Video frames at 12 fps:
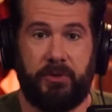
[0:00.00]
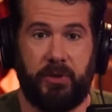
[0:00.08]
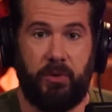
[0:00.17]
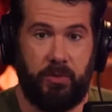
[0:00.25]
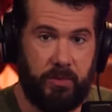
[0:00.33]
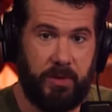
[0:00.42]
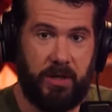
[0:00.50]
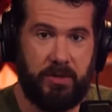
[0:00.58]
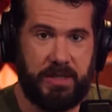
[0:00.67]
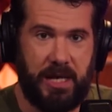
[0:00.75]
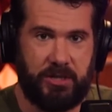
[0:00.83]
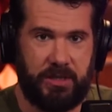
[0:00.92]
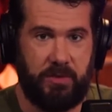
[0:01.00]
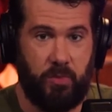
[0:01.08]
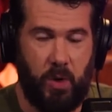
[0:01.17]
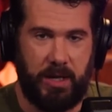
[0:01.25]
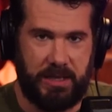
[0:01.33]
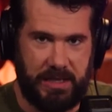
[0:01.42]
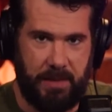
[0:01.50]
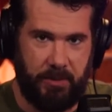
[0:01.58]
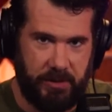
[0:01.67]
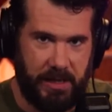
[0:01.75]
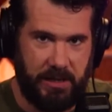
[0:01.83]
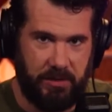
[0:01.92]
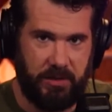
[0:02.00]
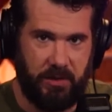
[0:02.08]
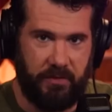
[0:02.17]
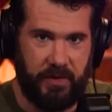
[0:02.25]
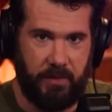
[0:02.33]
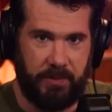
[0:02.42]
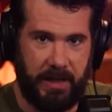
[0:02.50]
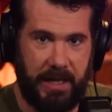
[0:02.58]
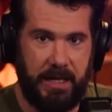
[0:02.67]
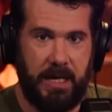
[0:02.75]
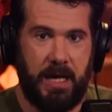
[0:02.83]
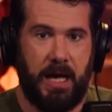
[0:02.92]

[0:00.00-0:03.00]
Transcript: So here's actually one example that I do, you know, fair play.